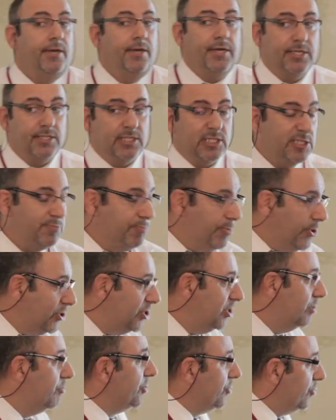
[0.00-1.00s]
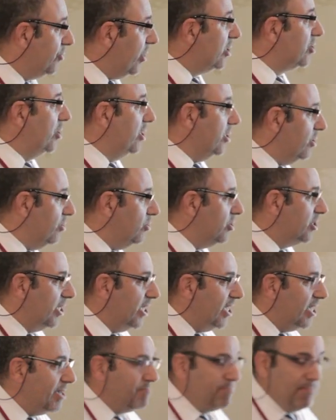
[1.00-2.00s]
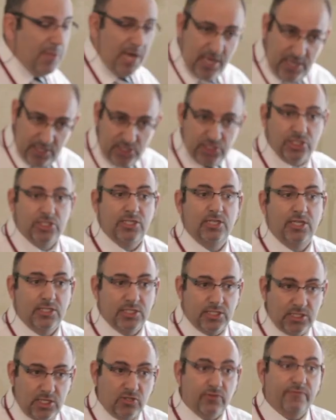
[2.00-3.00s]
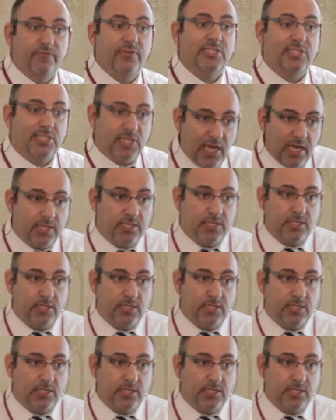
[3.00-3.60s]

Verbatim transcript: it is possible to actually use AMH instead of a scan.